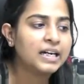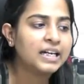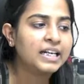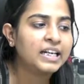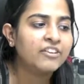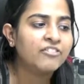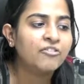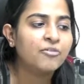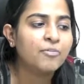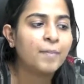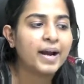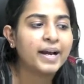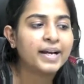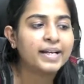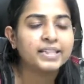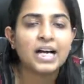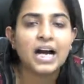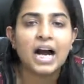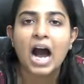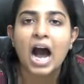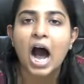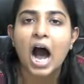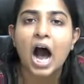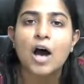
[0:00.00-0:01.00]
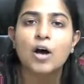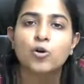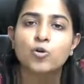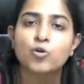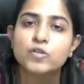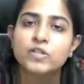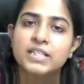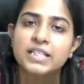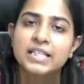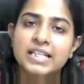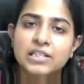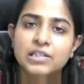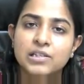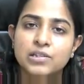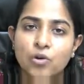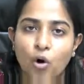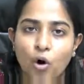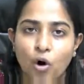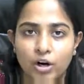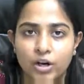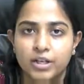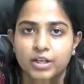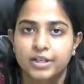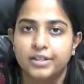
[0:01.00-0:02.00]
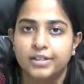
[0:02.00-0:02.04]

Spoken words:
by the ROC's order,